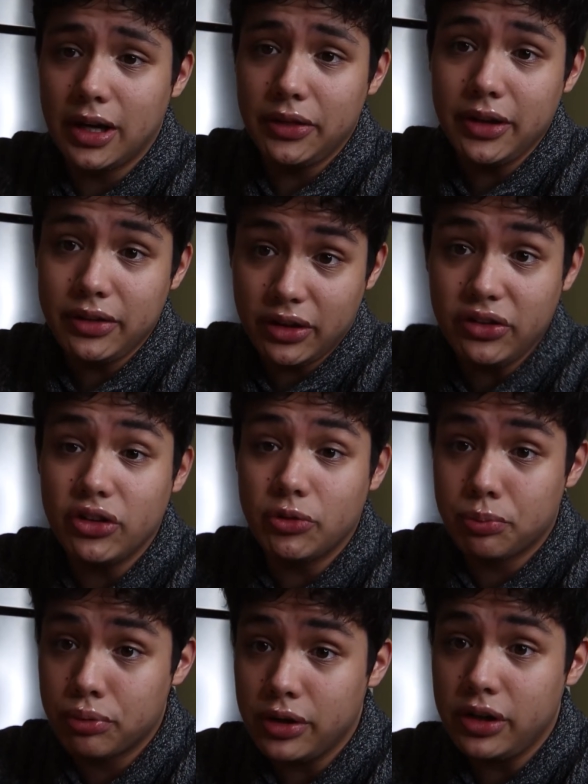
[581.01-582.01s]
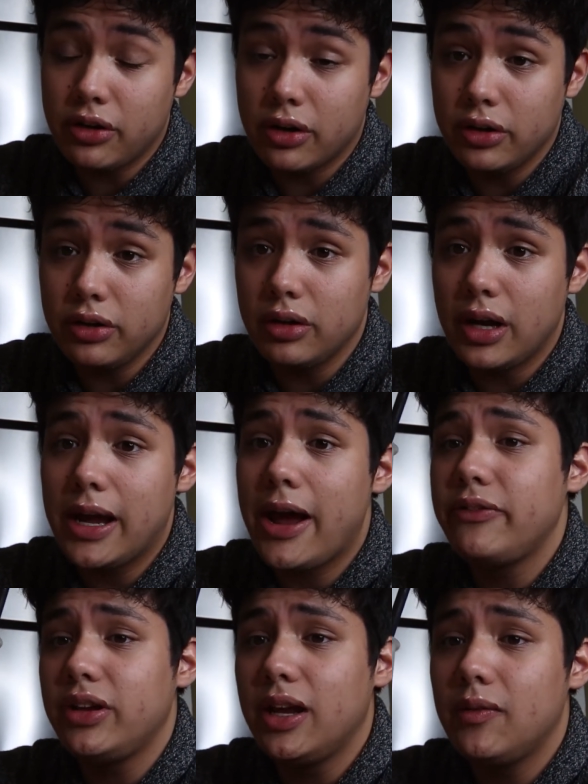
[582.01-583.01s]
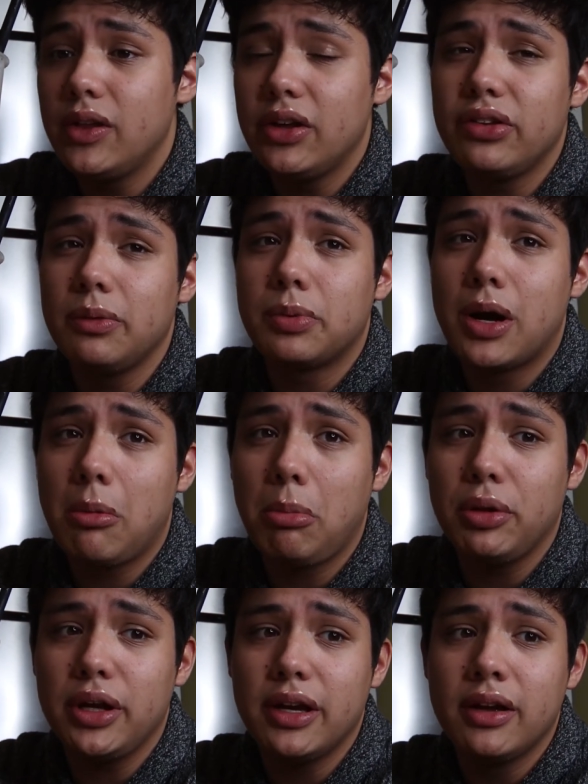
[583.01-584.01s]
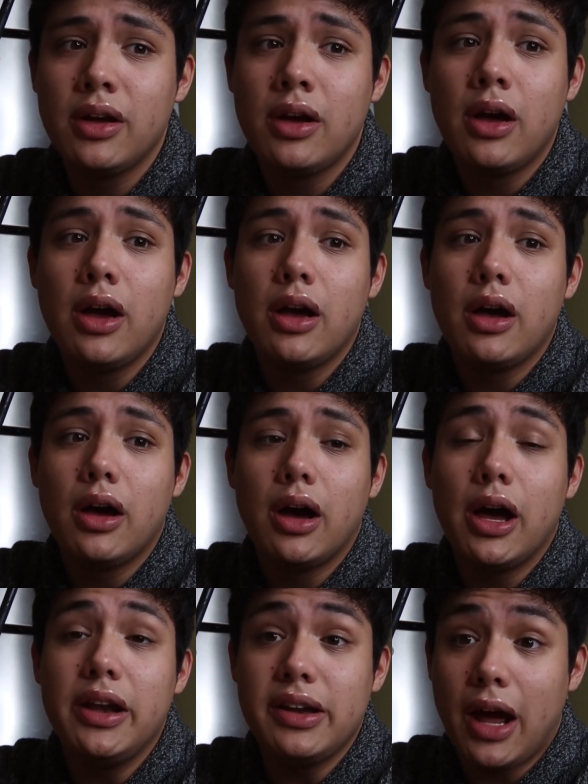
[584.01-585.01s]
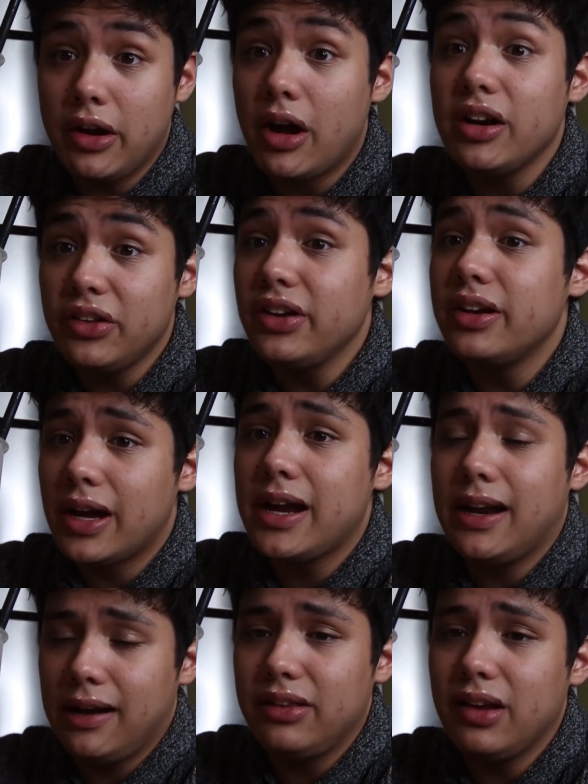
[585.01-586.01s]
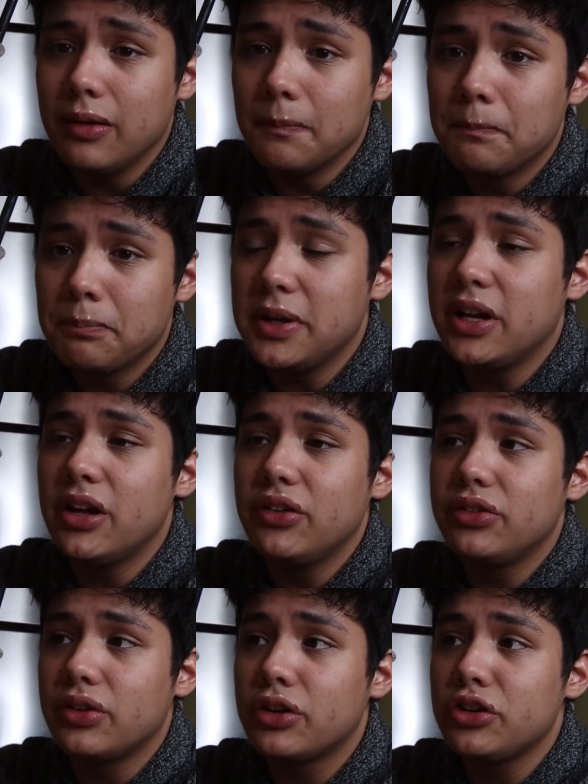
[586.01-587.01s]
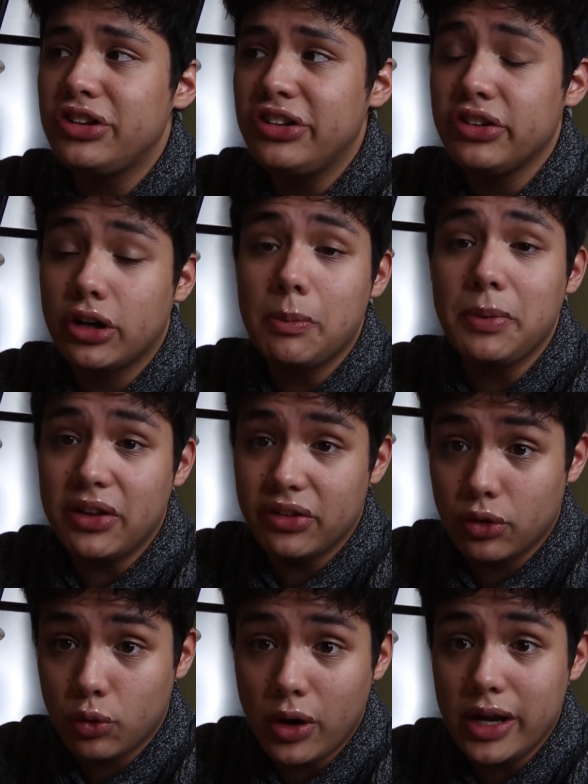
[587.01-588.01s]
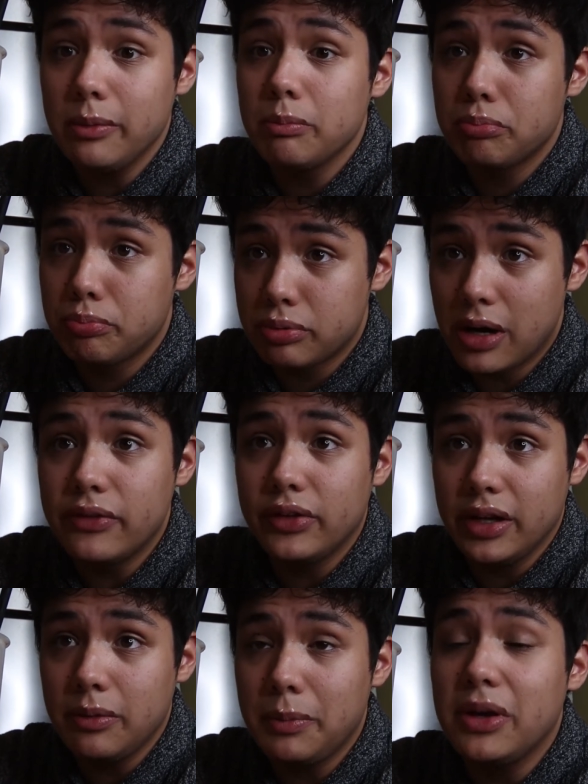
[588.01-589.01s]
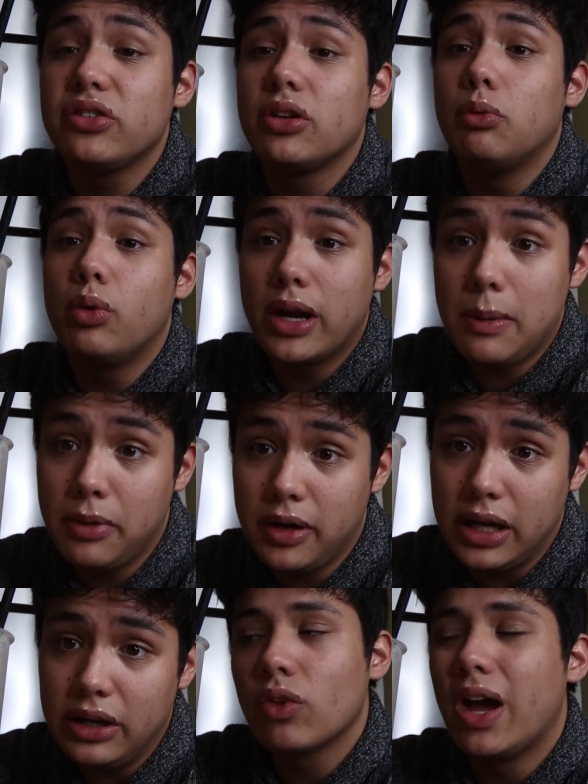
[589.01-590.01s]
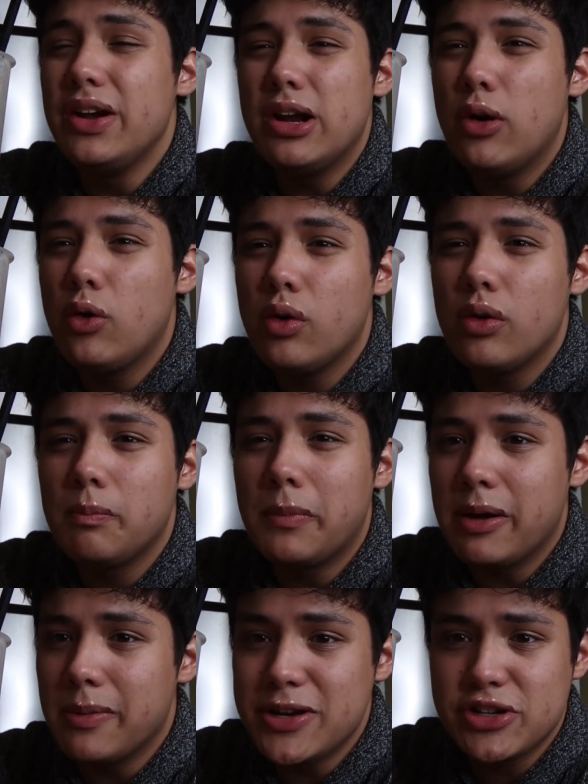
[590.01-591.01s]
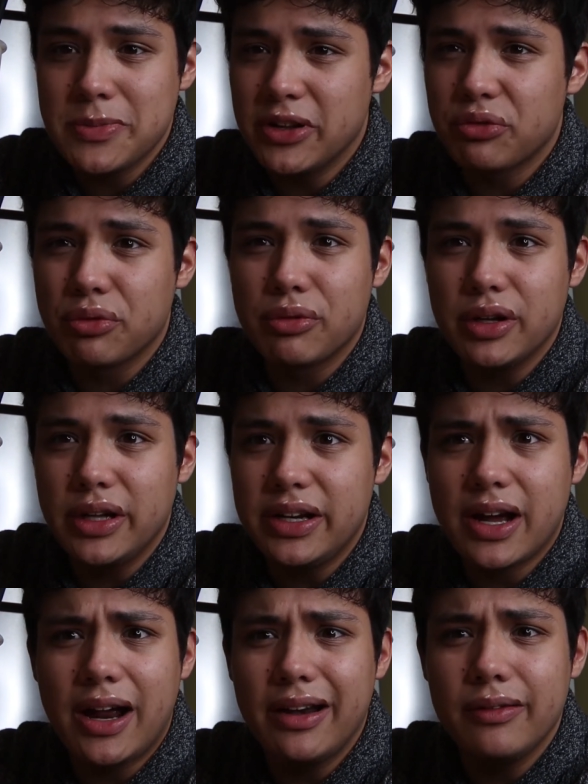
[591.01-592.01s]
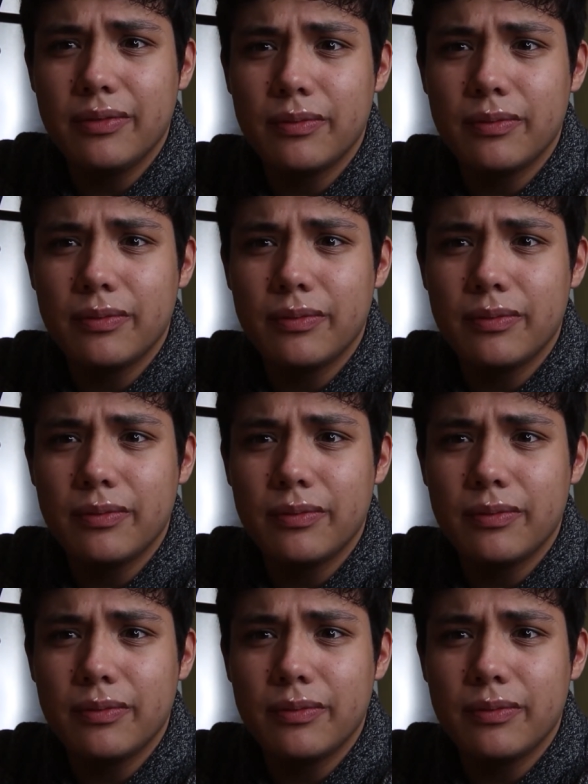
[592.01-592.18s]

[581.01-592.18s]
I think this is pretty darn good. I have to give this honestly a 9 out of 10, because the Hershey syrup is quite prevalent based on what I put in. I know my measurements were really not